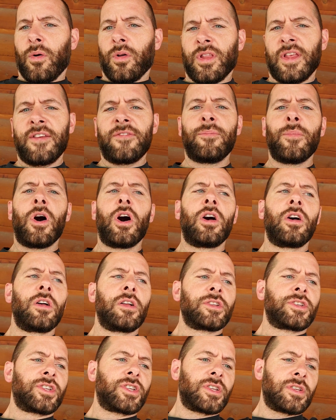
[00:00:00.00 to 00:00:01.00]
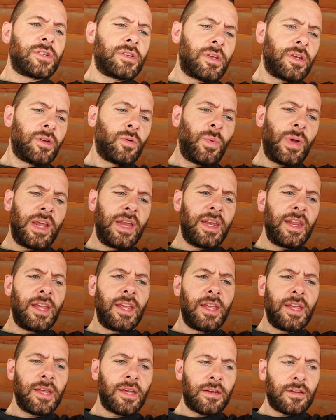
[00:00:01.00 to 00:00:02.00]
leaf mulch and
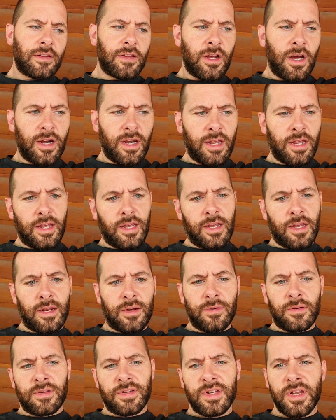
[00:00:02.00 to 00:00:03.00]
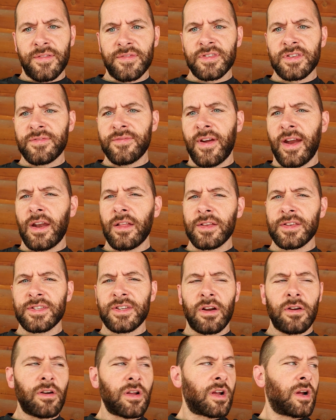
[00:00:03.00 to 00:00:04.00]
weeding and cutting, and stuff's finally
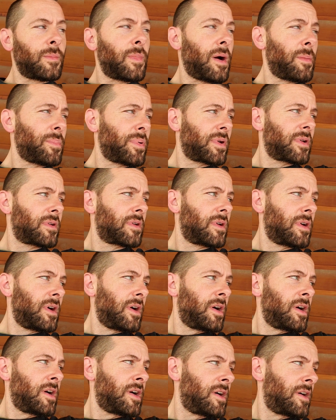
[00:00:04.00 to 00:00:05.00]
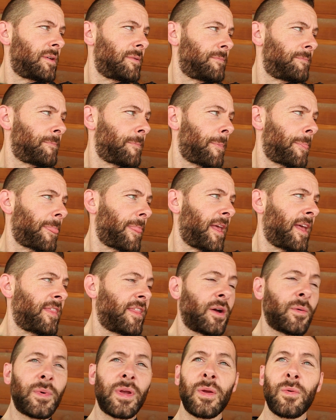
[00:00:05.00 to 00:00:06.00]
starting to come up. And
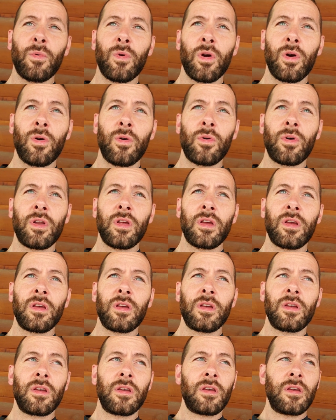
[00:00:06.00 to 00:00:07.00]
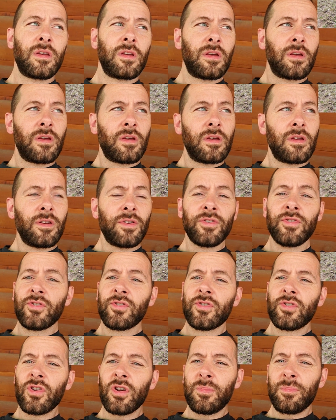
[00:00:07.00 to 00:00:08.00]
then we rode
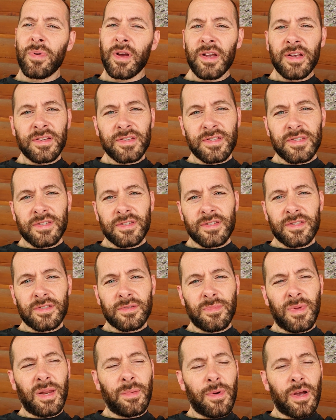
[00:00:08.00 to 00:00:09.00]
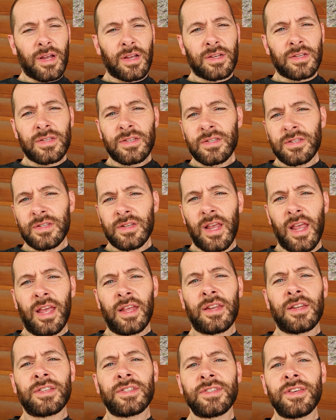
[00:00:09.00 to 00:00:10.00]
dirt bikes, mini bikes
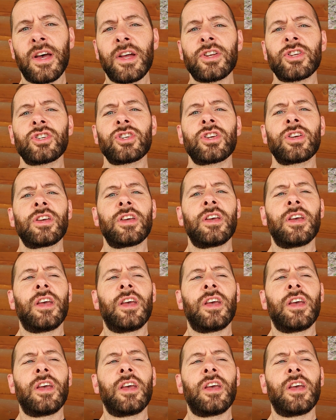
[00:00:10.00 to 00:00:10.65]
and such.